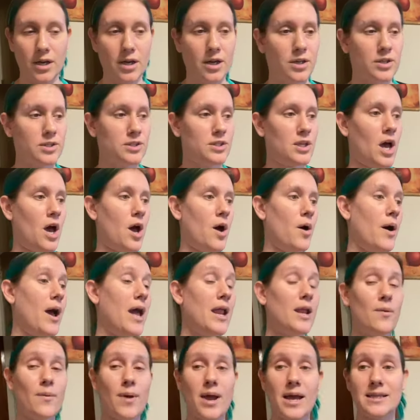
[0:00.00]
So
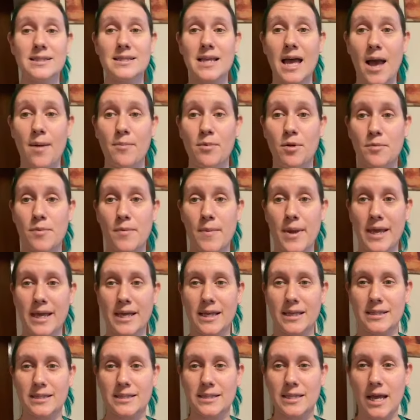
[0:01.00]
anyways, I'm going to be
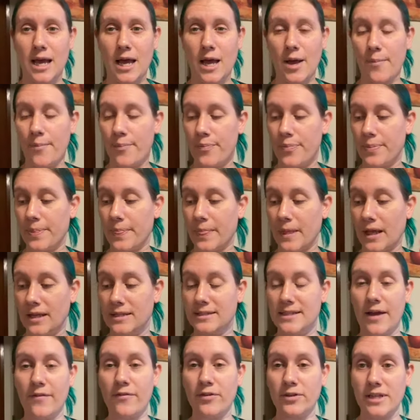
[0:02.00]
making some
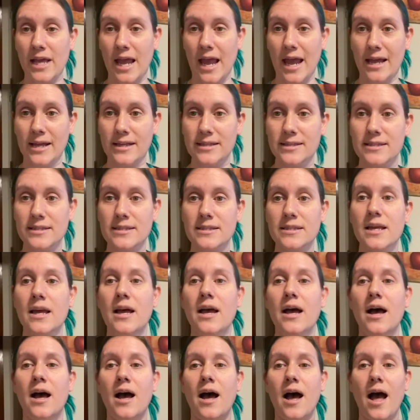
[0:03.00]
deviled eggs.
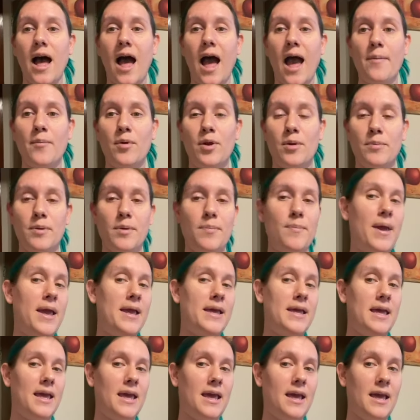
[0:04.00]
I'm going to be
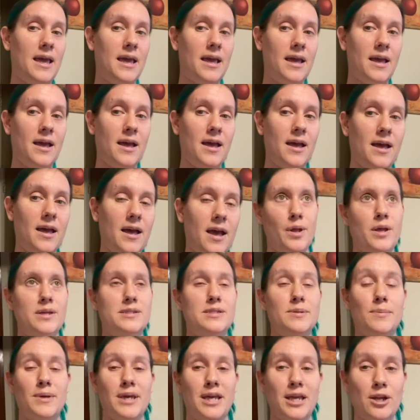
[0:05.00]
making
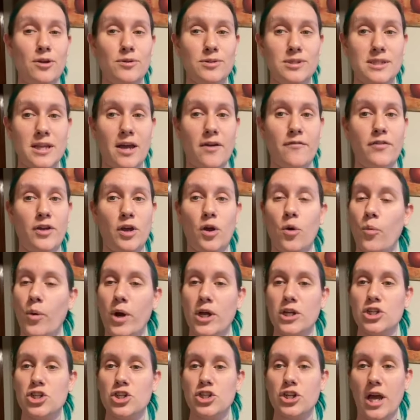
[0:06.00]
some keto stuffing,
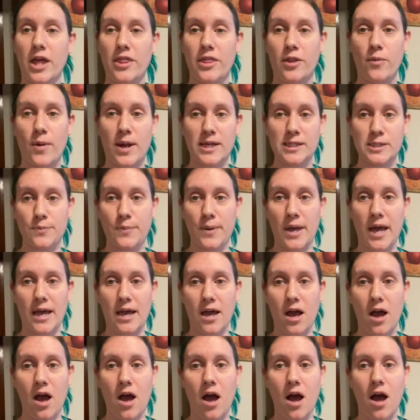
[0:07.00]
which the recipe I
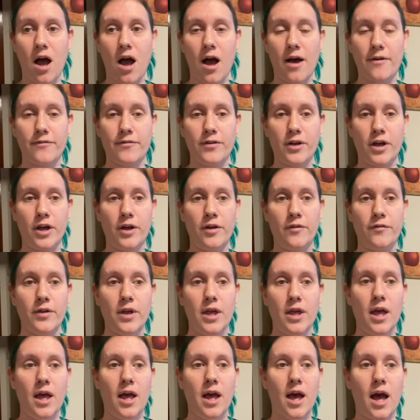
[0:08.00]
got off of
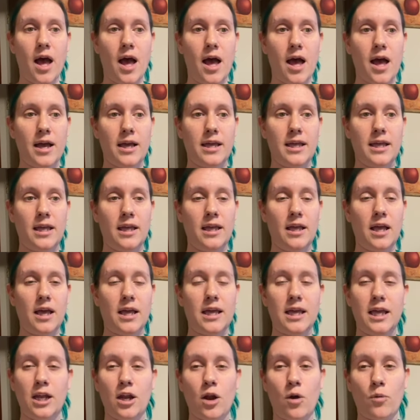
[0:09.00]

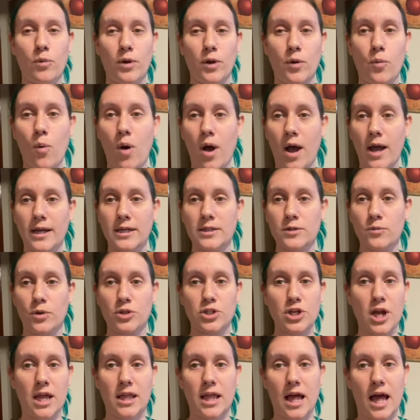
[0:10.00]
Keto Rewind,
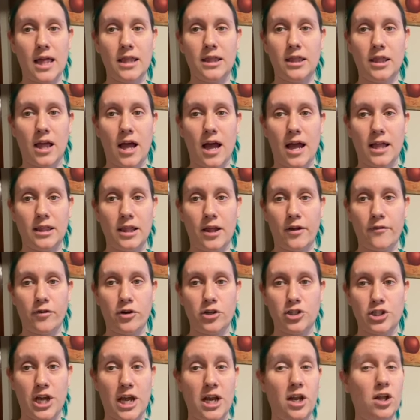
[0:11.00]
which I love her
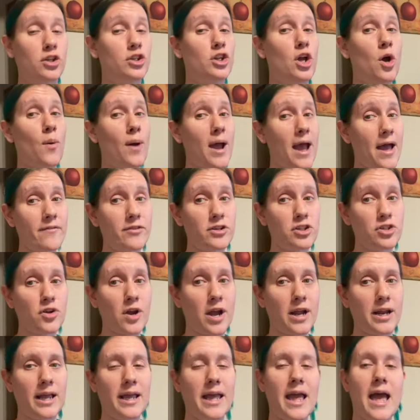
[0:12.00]
channel. No, I haven't
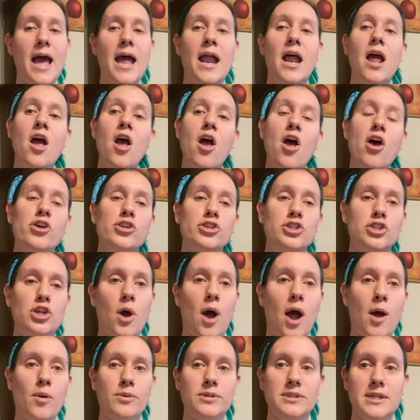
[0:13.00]
tried it yet. So
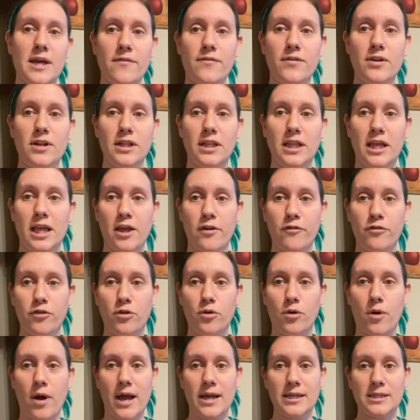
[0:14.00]
I will definitely give you
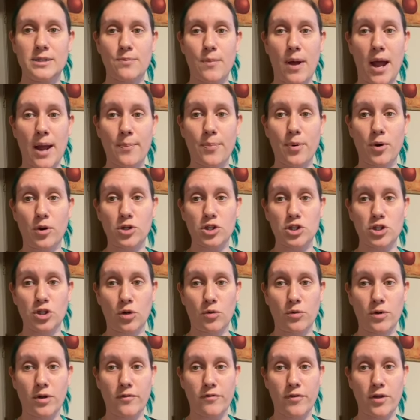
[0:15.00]
guys my
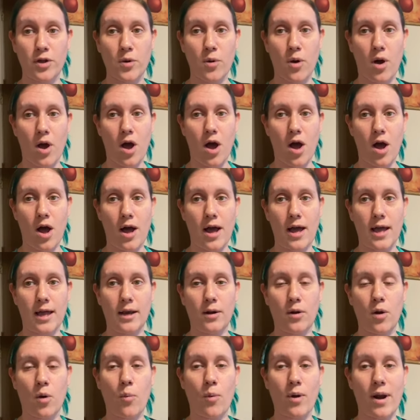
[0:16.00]
personal review
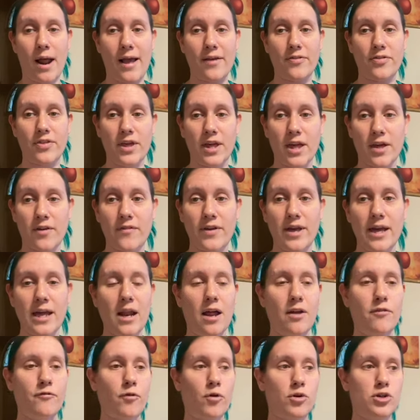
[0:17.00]
on what I think of it.
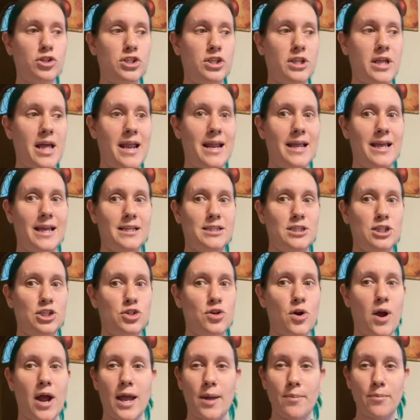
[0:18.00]
Unfortunately, I didn't get to
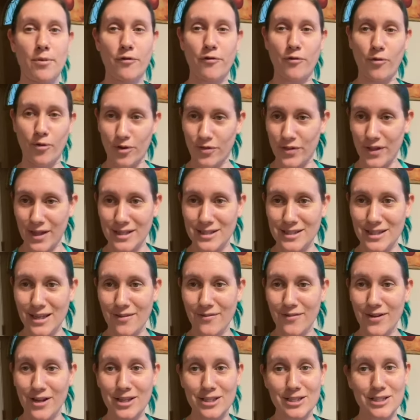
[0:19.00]
try it before
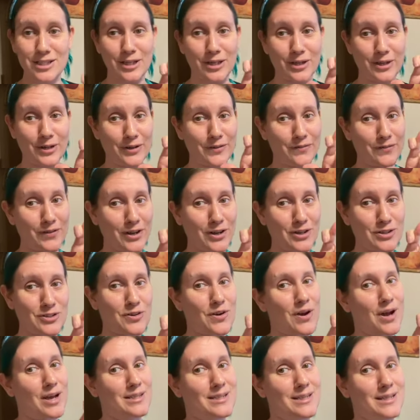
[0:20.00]
Thanksgiving, so fingers
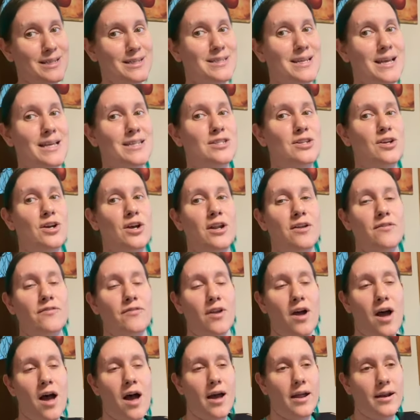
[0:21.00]
crossed that it tastes good. If
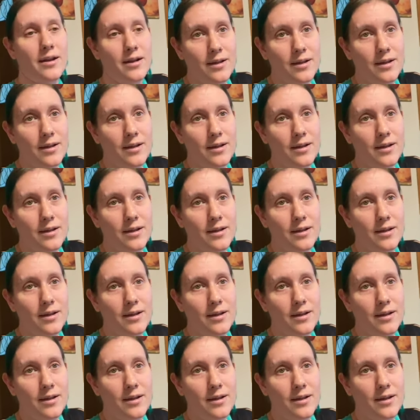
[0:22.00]
not,